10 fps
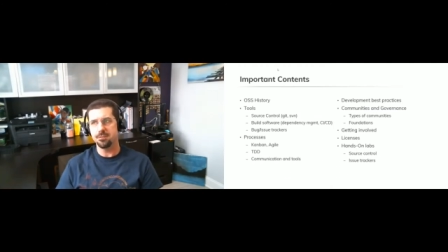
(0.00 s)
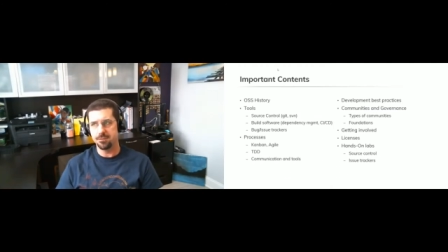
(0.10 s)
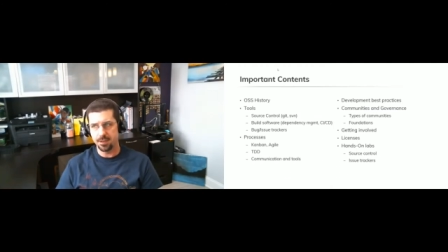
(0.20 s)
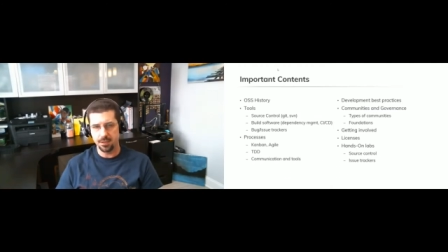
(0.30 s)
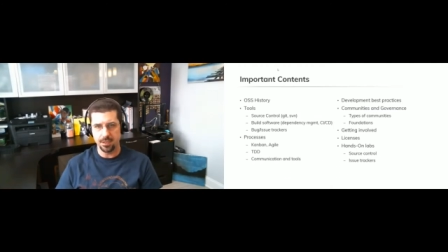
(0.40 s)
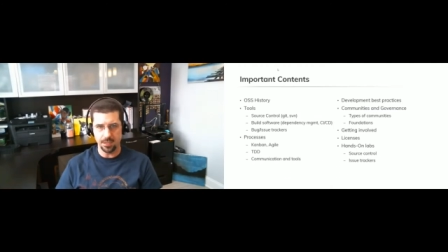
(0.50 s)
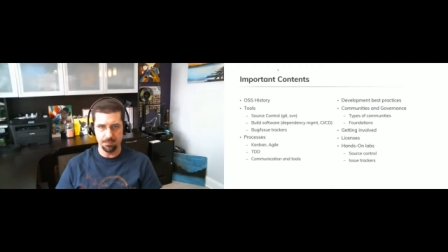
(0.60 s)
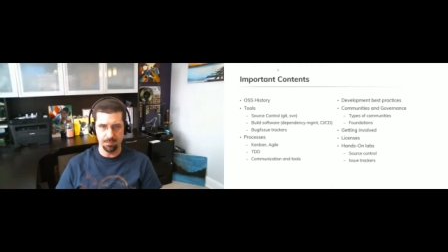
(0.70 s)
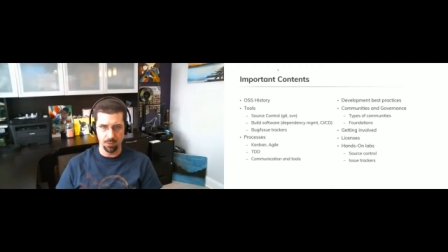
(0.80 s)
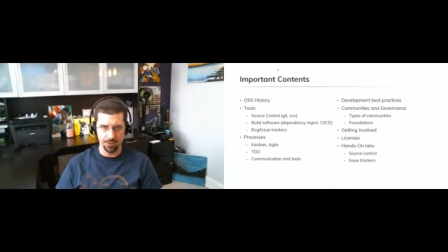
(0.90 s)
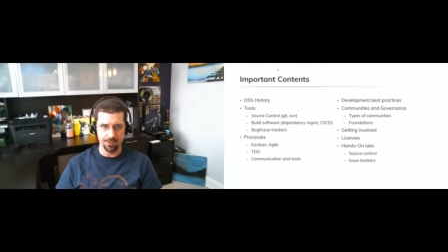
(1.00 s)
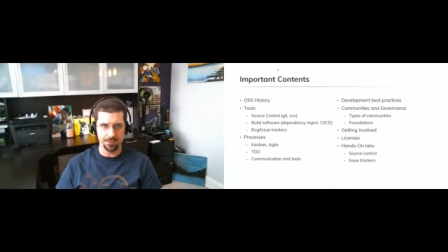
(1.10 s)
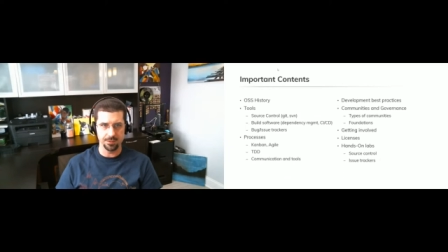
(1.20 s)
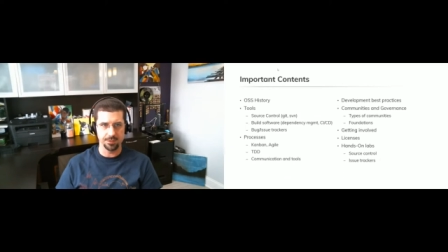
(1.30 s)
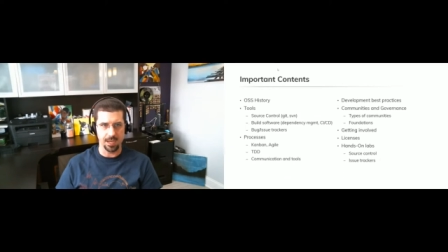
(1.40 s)
very important
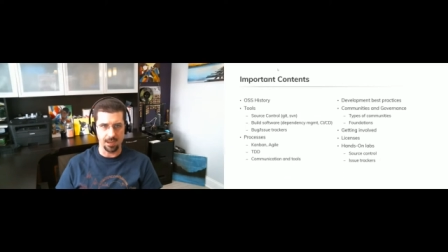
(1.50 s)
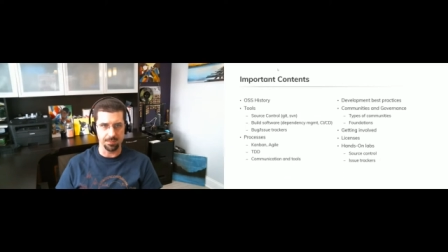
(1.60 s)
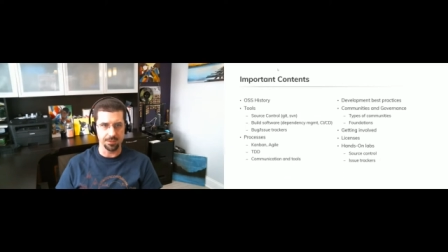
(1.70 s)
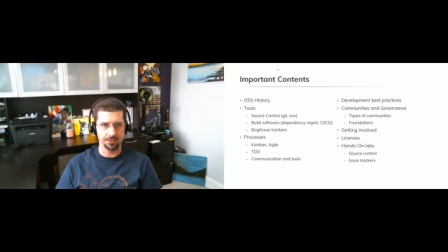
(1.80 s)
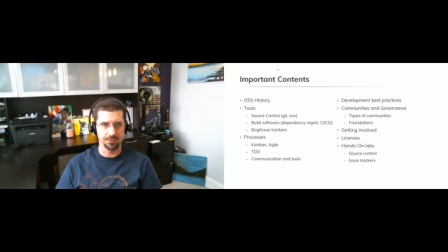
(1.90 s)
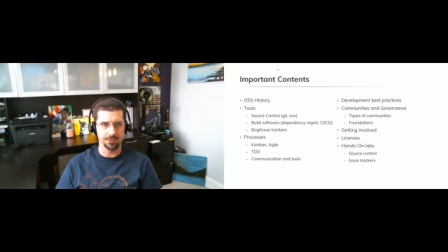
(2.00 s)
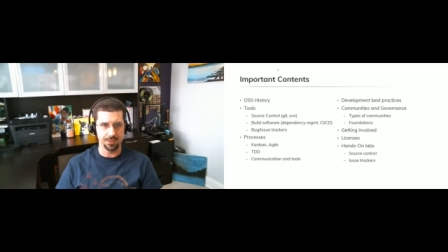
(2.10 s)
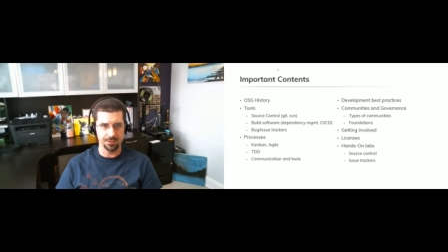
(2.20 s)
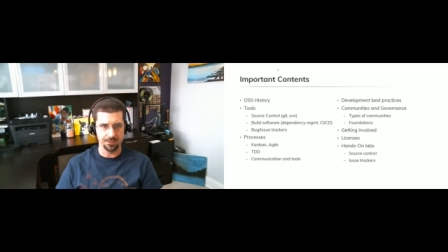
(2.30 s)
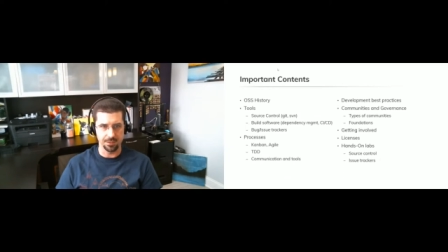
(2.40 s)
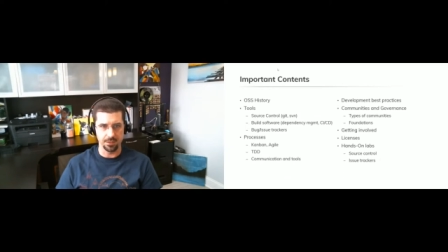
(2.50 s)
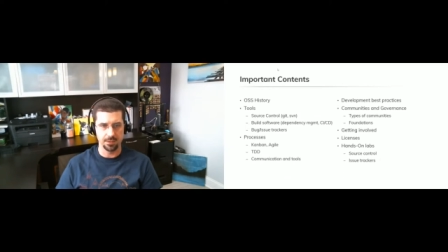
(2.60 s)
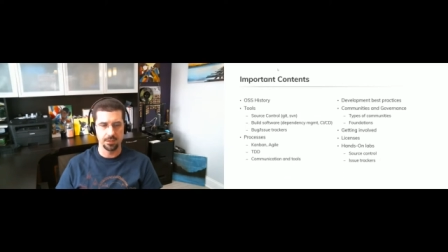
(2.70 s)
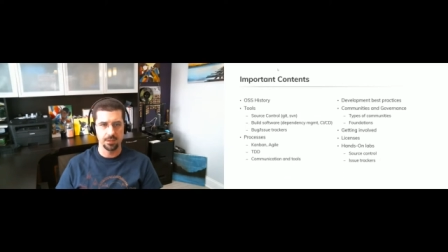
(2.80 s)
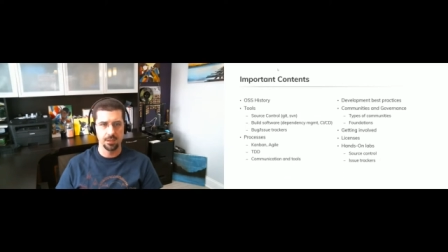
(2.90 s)
topics to consider.